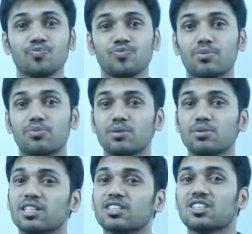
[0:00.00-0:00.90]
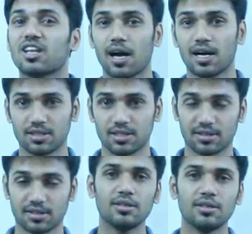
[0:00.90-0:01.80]
the previous
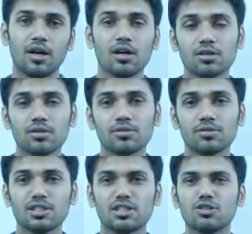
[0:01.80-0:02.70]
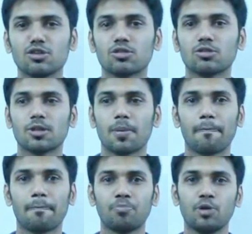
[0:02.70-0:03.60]
classes. Although this is not the
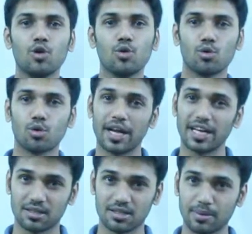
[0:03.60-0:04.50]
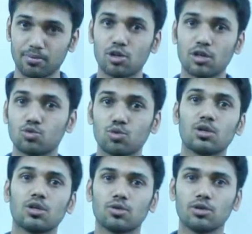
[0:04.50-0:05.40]
pure exam, because we're
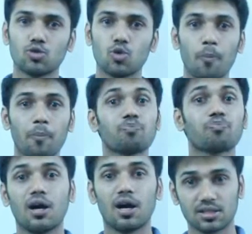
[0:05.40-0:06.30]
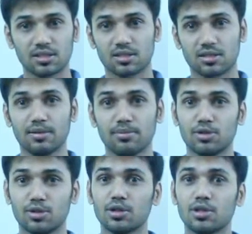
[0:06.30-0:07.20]
not going to ask them
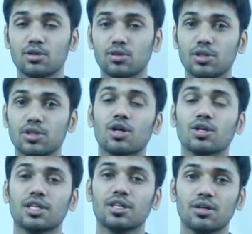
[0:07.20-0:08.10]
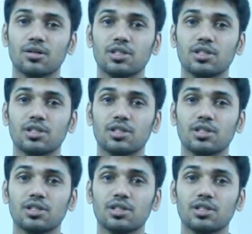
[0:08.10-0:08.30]
to do it on their own.